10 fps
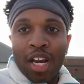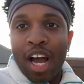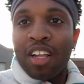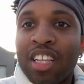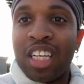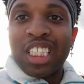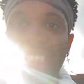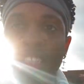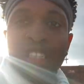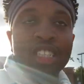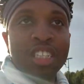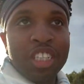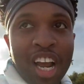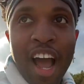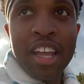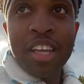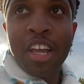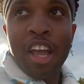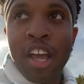down this jacket,